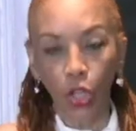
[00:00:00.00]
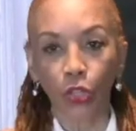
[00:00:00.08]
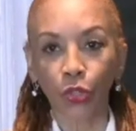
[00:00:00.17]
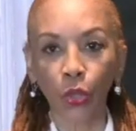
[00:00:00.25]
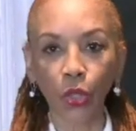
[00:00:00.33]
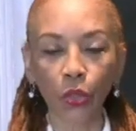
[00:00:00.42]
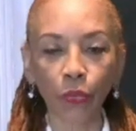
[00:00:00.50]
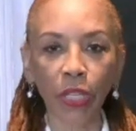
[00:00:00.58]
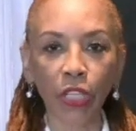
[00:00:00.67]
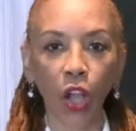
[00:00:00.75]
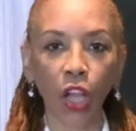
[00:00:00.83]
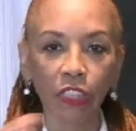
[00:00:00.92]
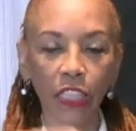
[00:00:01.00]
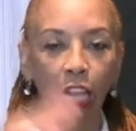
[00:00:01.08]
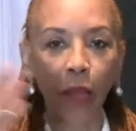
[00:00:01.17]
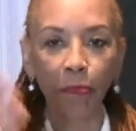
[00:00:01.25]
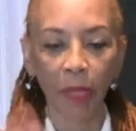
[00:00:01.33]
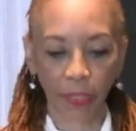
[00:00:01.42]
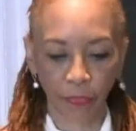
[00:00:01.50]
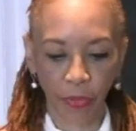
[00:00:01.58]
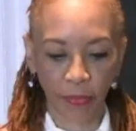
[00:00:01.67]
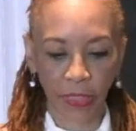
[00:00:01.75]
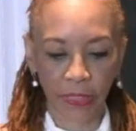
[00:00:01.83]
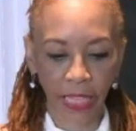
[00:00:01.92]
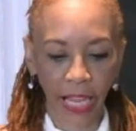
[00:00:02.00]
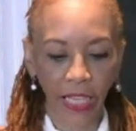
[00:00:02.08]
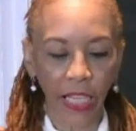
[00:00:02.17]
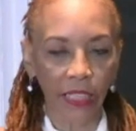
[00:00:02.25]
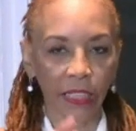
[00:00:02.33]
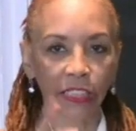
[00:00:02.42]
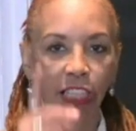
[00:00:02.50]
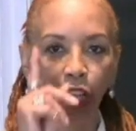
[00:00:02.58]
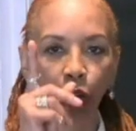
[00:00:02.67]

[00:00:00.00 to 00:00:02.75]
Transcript: So the 3 cards that I picked from the deck to say,